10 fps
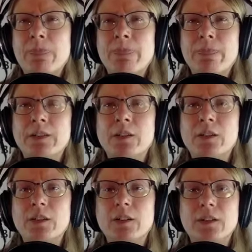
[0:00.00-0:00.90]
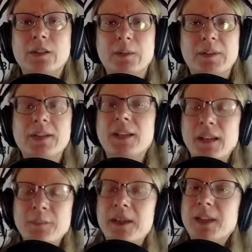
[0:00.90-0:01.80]

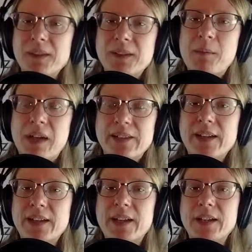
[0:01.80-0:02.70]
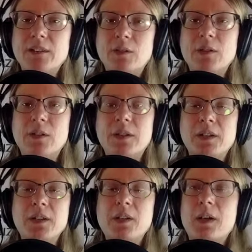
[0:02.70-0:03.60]
It may not be the best headline in the world,
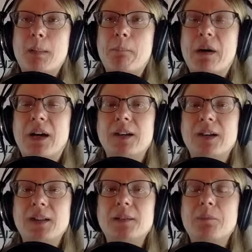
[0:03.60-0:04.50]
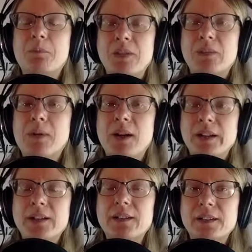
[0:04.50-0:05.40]
but it's
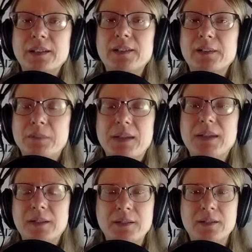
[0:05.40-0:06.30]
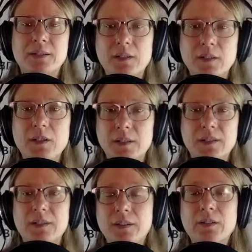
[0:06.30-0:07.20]
probably going to at least be,
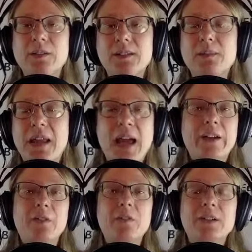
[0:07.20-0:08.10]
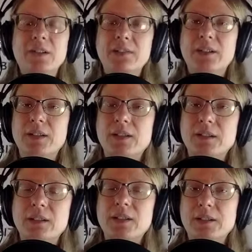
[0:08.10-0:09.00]
at least be adequate enough
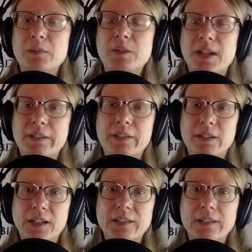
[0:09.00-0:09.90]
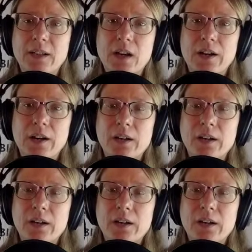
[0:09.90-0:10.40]
to at least put it out there and get started.